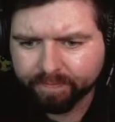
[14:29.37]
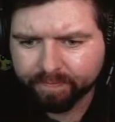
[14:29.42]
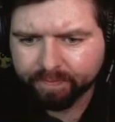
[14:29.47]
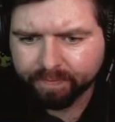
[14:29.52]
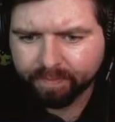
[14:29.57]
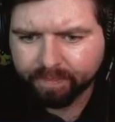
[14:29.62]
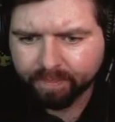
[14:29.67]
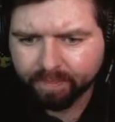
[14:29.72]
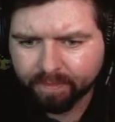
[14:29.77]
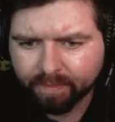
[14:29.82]

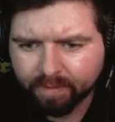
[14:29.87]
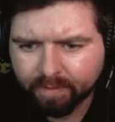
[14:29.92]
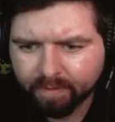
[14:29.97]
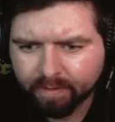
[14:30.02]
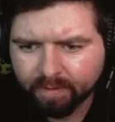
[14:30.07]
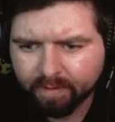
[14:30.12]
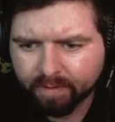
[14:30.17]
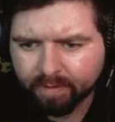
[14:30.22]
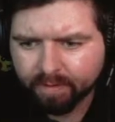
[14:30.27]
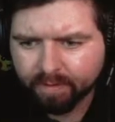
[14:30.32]

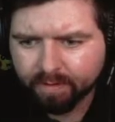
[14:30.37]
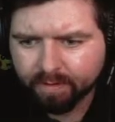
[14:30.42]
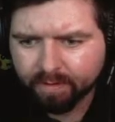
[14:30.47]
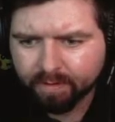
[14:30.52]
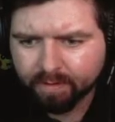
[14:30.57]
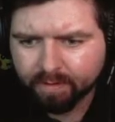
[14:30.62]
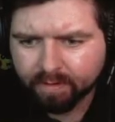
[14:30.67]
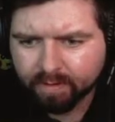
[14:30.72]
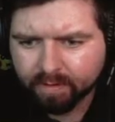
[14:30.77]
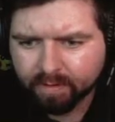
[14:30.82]

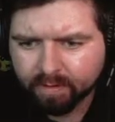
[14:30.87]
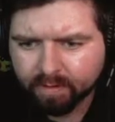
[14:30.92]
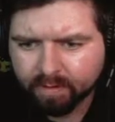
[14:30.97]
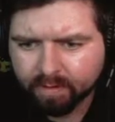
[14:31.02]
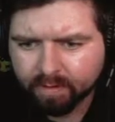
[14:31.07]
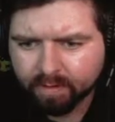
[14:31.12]
(silence)